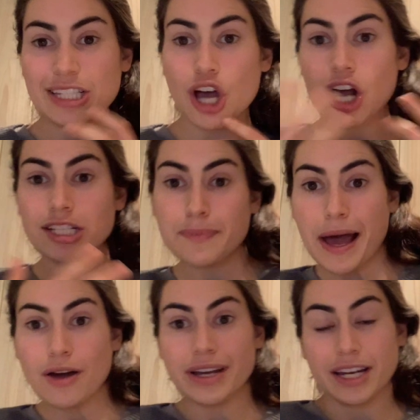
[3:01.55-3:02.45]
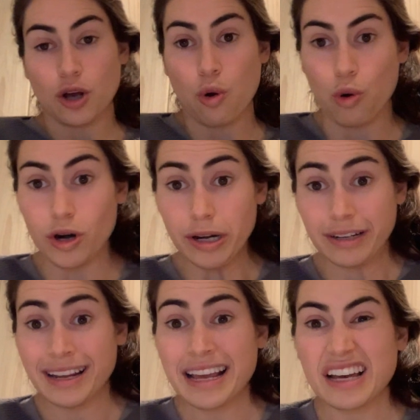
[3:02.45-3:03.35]
talked about in a court,
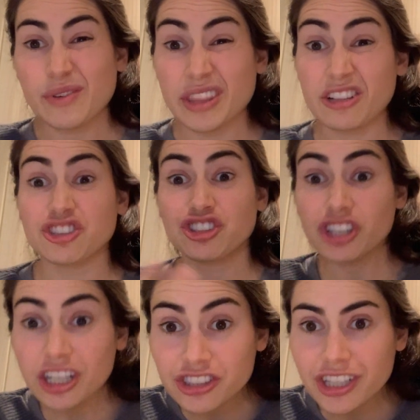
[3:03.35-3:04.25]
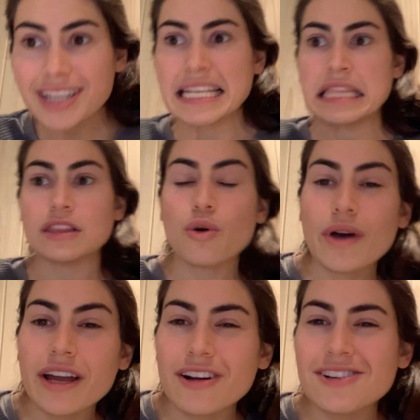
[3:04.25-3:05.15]
when there's judges and
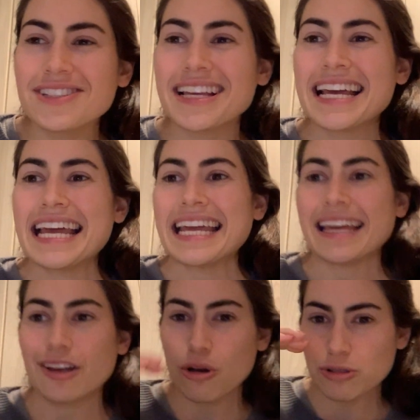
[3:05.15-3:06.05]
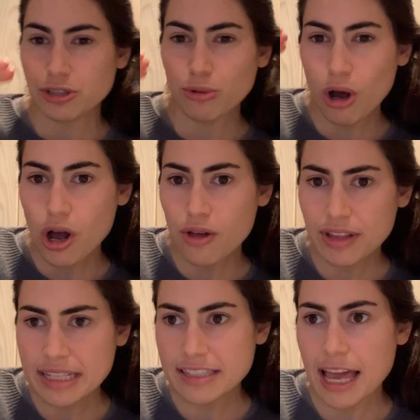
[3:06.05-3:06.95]
lawyers, it goes through all
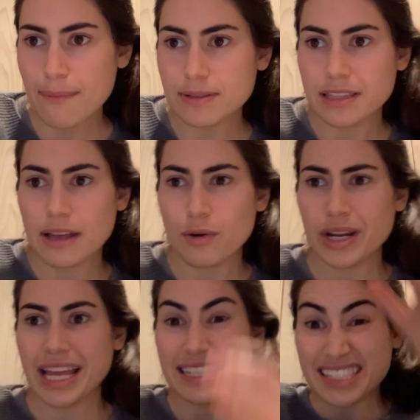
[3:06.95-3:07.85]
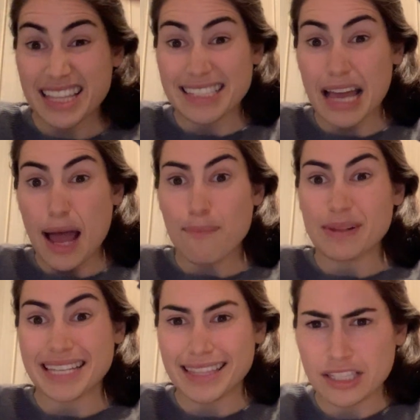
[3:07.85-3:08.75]
these steps. And then when it gets to the top,
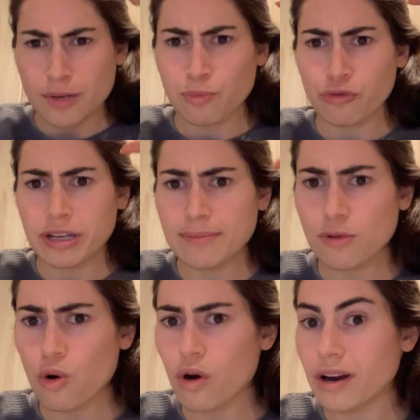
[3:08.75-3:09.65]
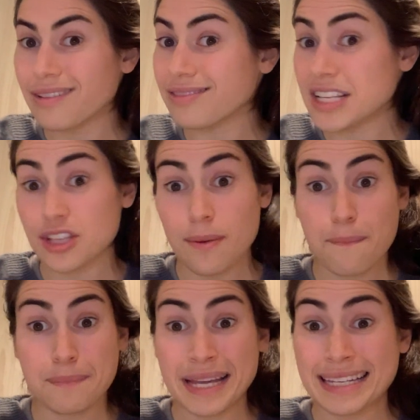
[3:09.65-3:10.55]
it's at the Supreme Court. These are the
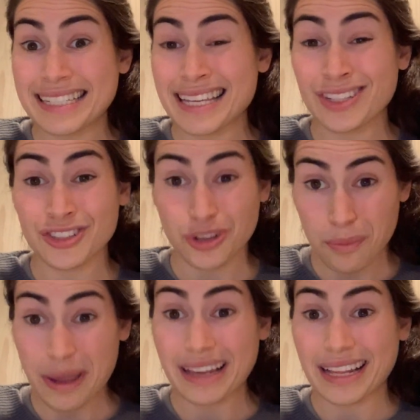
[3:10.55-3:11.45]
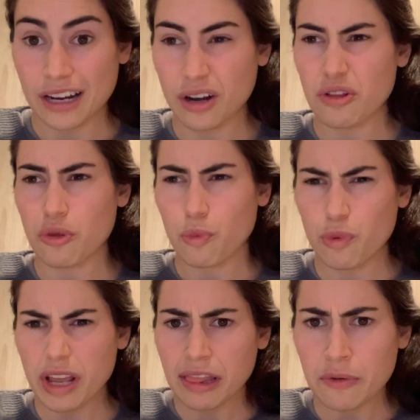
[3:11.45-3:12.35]
big decisions are made here. The
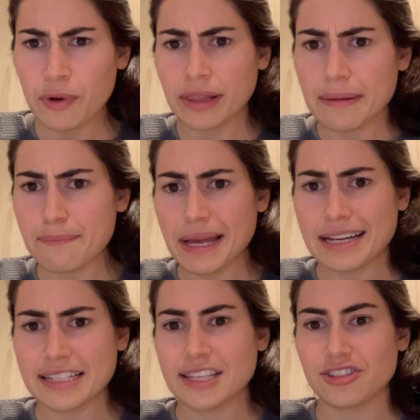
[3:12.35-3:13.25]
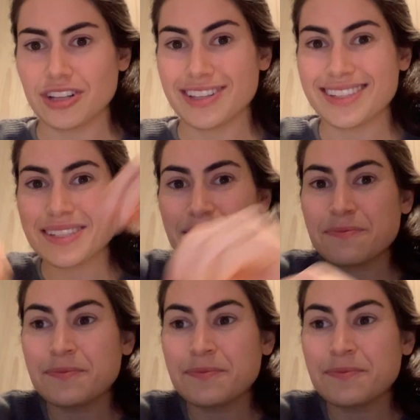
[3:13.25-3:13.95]
really, really big decisions.